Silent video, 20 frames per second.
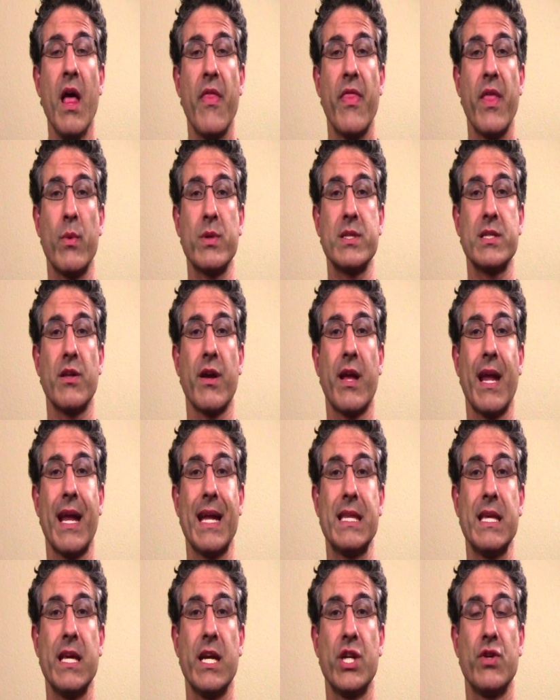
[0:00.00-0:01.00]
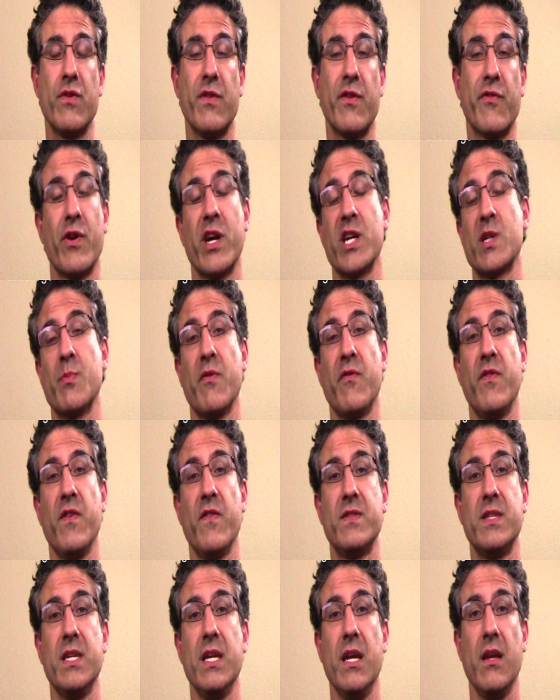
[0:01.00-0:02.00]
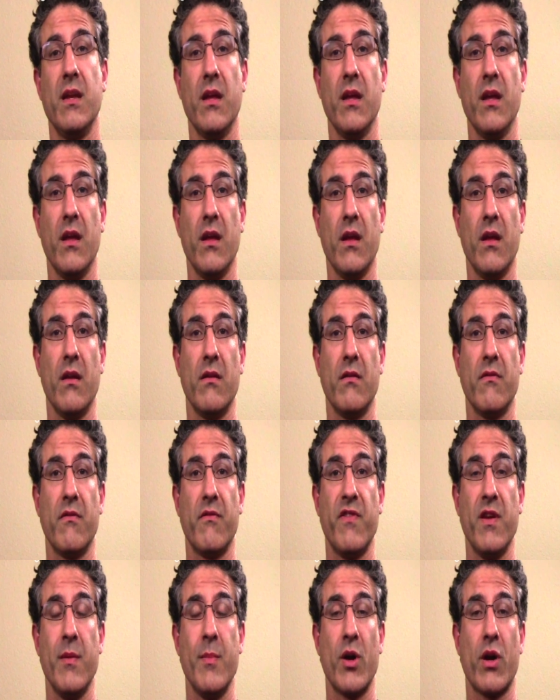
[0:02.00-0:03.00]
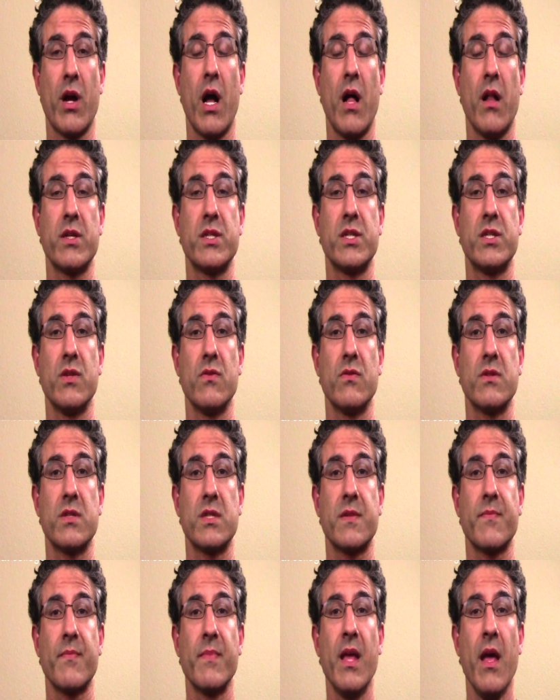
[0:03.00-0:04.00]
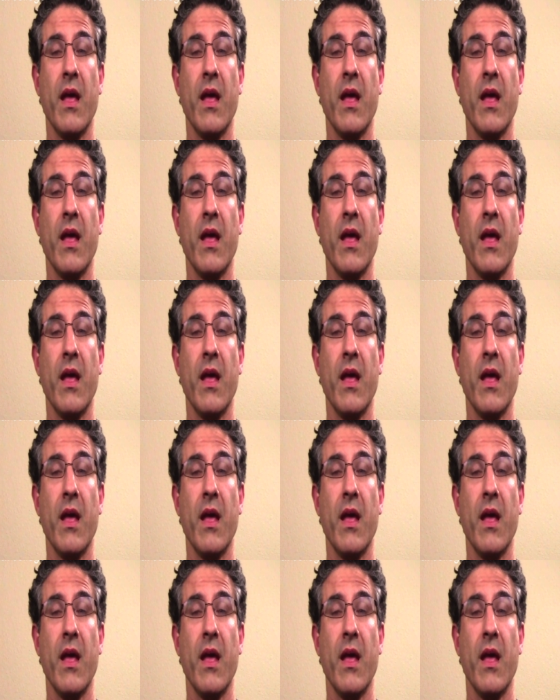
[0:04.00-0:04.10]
that was looking at the issue of the freshman 15 in female college students.